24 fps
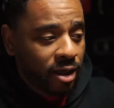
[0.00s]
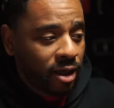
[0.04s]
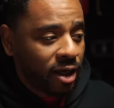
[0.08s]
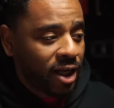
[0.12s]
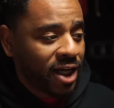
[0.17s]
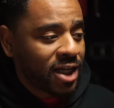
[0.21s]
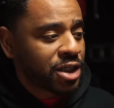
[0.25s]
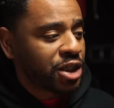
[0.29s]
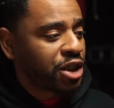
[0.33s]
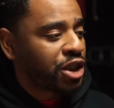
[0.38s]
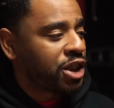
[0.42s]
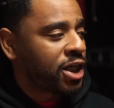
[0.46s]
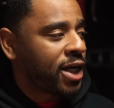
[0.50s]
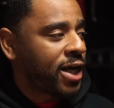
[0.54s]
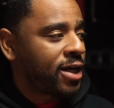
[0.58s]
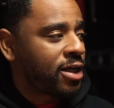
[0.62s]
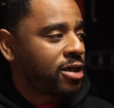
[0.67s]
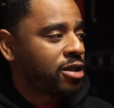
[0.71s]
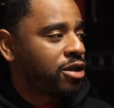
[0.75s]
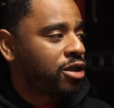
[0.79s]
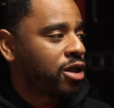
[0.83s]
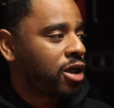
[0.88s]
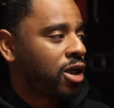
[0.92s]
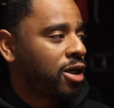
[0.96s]
Let's
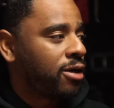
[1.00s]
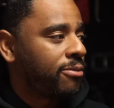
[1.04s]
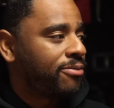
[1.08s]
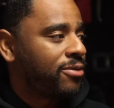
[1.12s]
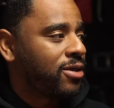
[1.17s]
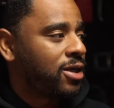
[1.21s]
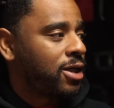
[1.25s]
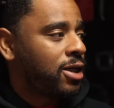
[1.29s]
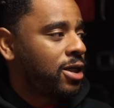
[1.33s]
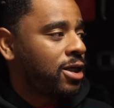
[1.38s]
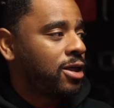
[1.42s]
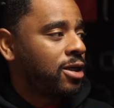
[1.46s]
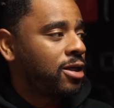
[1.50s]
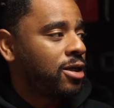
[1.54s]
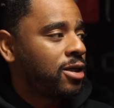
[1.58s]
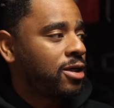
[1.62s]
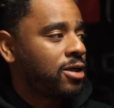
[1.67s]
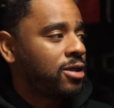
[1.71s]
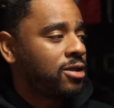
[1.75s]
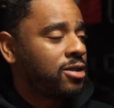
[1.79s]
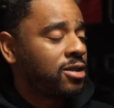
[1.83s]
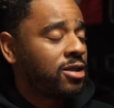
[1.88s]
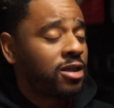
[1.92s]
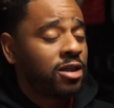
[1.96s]
change up the
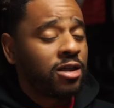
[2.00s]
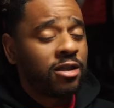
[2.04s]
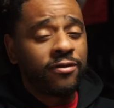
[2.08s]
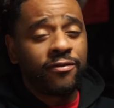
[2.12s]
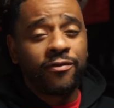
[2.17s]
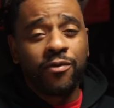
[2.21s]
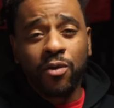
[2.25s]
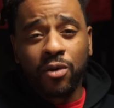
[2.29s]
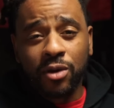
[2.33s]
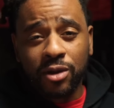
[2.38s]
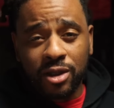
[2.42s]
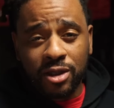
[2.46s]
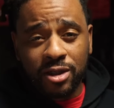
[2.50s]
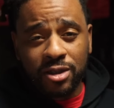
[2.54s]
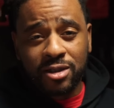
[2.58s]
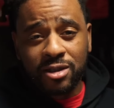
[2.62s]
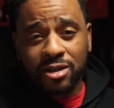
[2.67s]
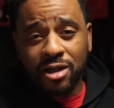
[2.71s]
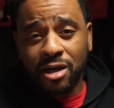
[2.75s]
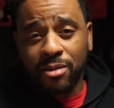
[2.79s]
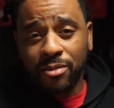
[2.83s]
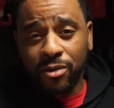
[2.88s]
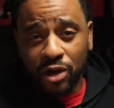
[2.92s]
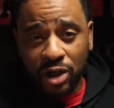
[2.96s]
EDC for the
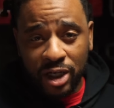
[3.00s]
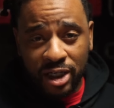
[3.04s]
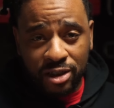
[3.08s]
summer.